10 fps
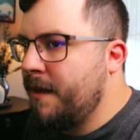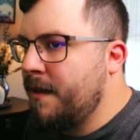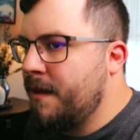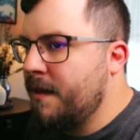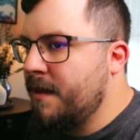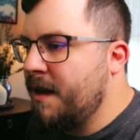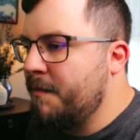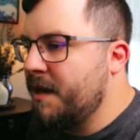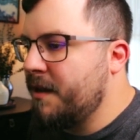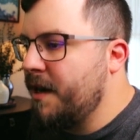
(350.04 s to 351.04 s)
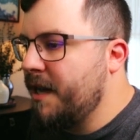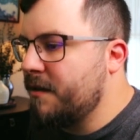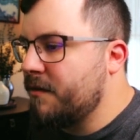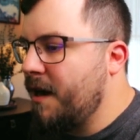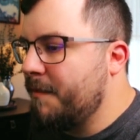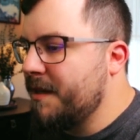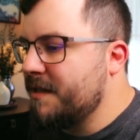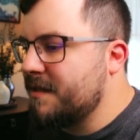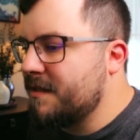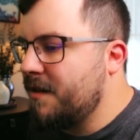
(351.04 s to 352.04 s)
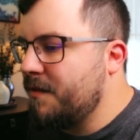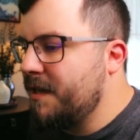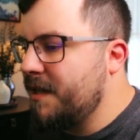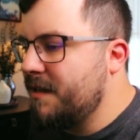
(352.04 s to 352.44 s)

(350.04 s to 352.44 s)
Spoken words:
And then I'm gonna go ahead and crop this because all we need is